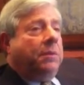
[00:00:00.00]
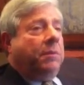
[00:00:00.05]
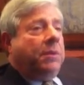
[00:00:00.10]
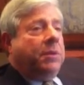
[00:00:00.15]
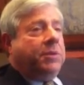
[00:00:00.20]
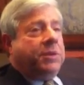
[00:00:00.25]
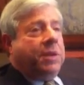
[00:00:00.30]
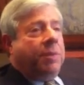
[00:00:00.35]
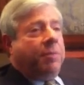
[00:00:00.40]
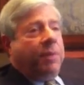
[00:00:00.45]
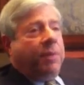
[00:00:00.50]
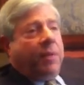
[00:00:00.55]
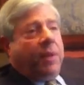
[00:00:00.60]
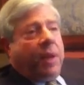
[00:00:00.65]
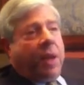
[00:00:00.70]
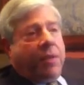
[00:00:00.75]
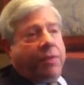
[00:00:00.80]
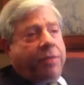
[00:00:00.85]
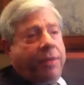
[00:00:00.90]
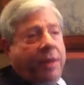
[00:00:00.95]
it's something that
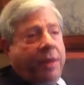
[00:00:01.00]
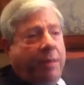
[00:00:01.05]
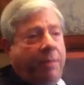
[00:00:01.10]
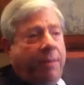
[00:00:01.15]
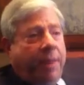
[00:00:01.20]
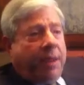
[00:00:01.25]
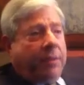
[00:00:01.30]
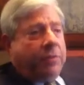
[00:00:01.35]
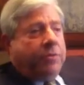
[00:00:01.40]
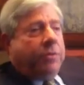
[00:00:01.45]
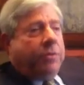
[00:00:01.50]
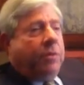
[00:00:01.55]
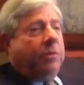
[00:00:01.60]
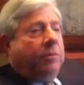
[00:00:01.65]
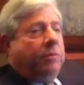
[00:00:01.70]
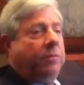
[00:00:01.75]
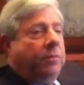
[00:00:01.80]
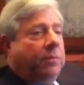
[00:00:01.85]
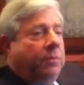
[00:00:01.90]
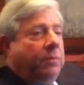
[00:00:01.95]
I think about,
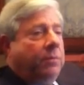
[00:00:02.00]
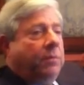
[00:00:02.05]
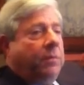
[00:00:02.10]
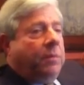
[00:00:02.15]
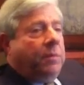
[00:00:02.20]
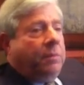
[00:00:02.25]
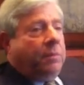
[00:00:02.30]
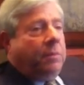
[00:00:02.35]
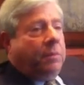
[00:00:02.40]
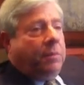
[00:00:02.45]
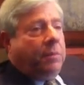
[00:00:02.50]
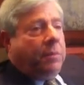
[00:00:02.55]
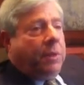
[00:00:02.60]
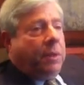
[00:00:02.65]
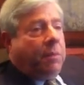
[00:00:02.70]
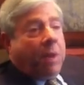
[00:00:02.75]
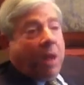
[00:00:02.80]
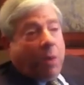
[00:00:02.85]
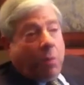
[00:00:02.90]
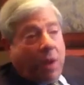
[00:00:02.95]

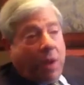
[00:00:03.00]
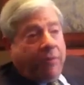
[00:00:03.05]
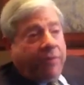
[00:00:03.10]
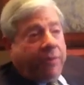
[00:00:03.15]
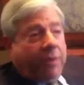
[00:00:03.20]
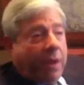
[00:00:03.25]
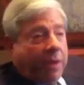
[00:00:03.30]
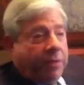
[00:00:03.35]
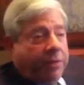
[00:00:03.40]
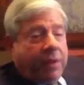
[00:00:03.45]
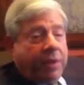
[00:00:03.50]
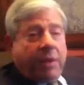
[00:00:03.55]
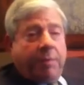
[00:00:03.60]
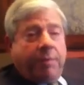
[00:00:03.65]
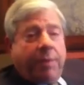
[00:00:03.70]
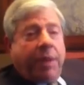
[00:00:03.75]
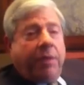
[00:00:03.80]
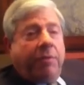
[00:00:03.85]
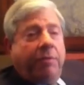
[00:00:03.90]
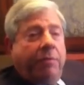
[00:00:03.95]
and my wife and I think
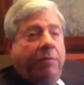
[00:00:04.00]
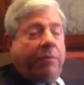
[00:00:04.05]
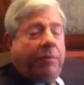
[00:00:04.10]
about